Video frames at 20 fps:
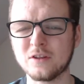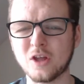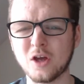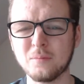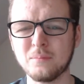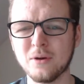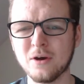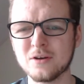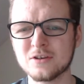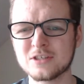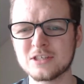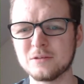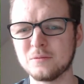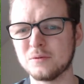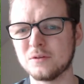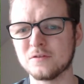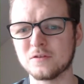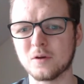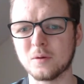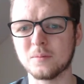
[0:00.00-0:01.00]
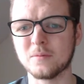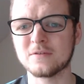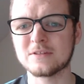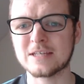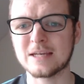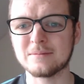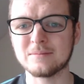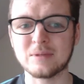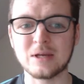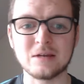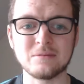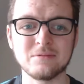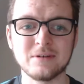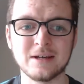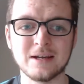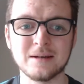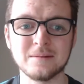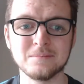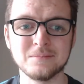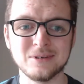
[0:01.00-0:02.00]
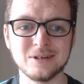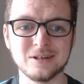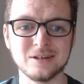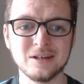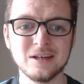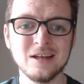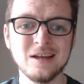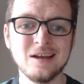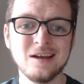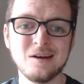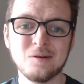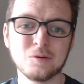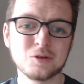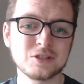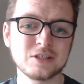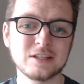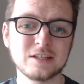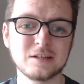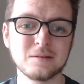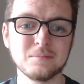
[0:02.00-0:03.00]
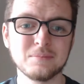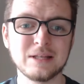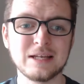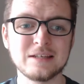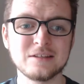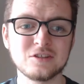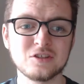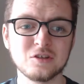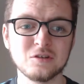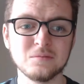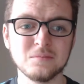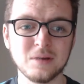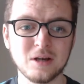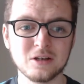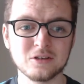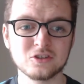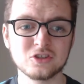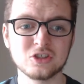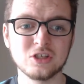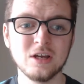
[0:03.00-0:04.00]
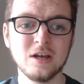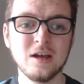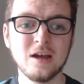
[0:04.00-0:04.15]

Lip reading: I personally would have gone with Tammy Abraham, but wasn't going to complain too much.